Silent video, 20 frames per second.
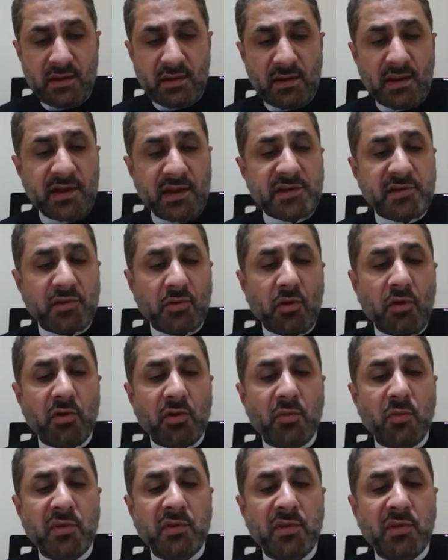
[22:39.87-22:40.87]
Later
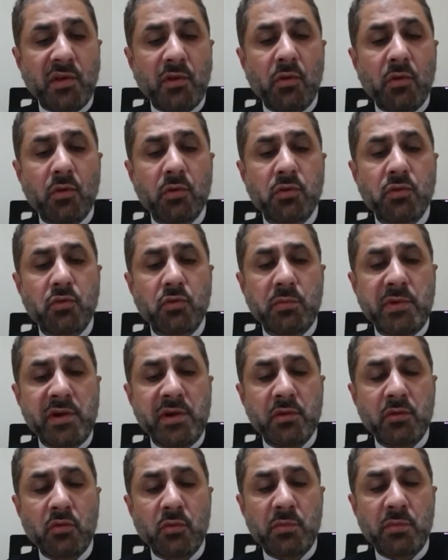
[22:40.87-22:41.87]
on, when they go to
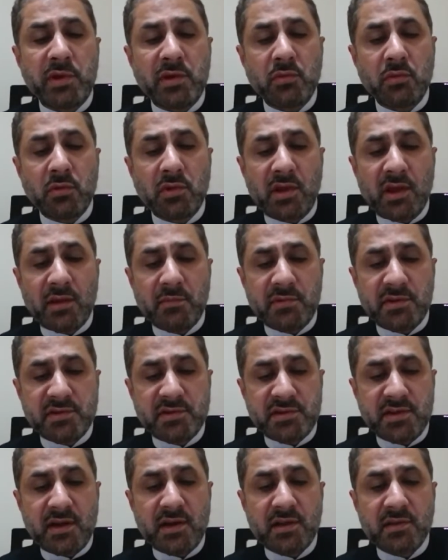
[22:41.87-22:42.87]
Umar Ubaidullah ibn
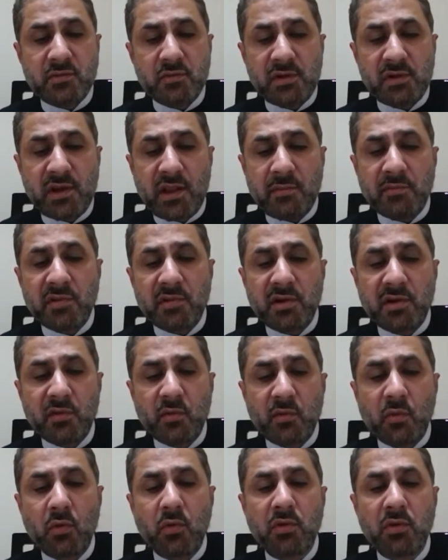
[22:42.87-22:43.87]
Ziyad to claim their
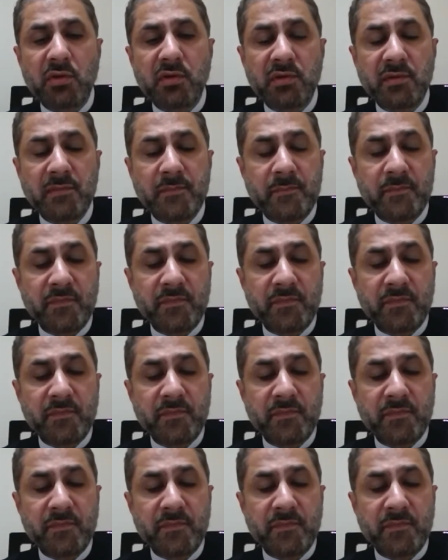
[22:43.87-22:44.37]
reward,